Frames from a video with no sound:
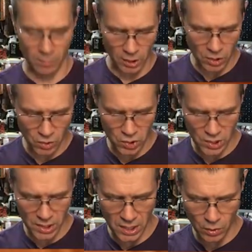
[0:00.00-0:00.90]
going to
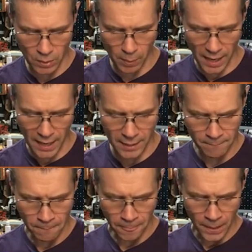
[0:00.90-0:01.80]
use the QT
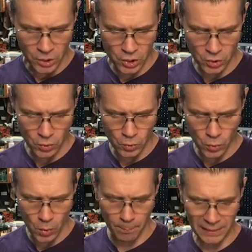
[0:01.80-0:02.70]
Py
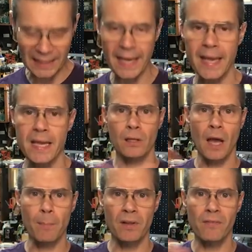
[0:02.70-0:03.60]
to play
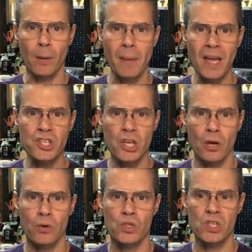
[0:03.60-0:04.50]
a couple of
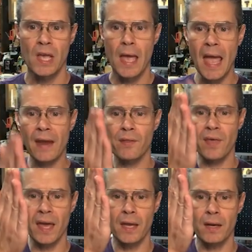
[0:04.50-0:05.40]
arpeggios and
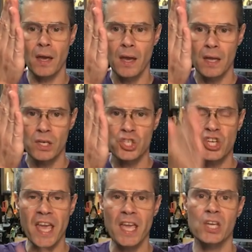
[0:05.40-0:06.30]
then
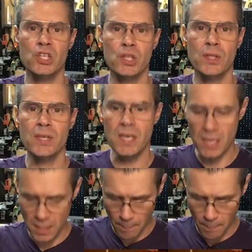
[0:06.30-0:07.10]
change the